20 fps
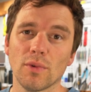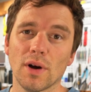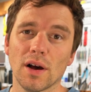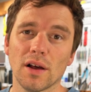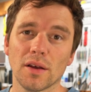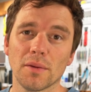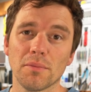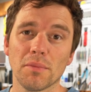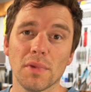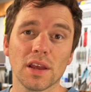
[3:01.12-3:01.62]

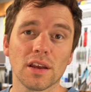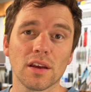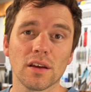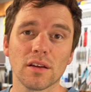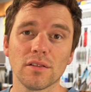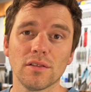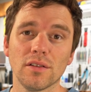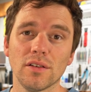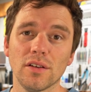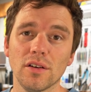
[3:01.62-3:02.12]
while I'm
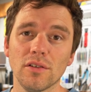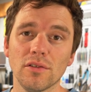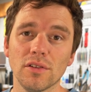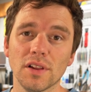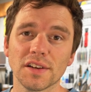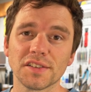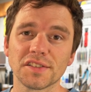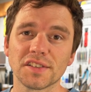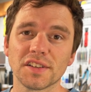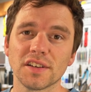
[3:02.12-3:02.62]
making new
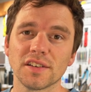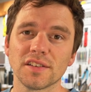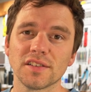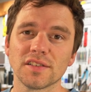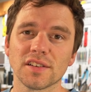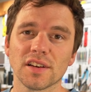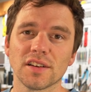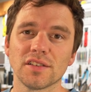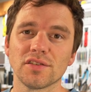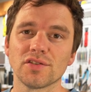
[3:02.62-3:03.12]

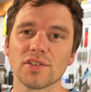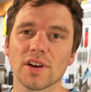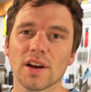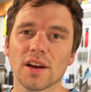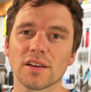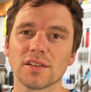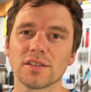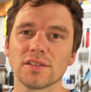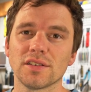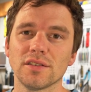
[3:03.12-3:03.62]
listings and
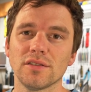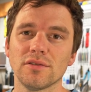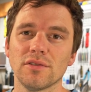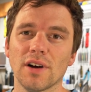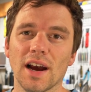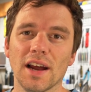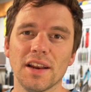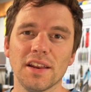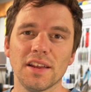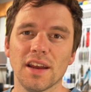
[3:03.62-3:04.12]
trying to
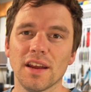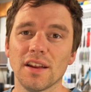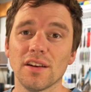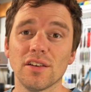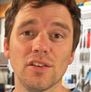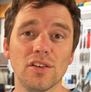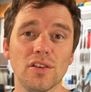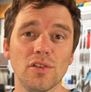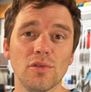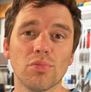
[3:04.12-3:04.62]
ideate
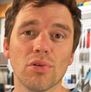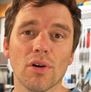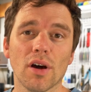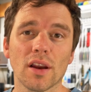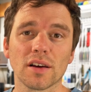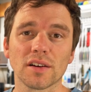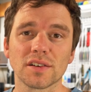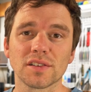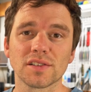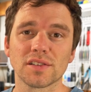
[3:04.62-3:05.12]
new
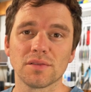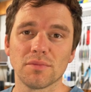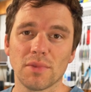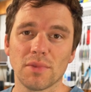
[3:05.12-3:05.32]
products to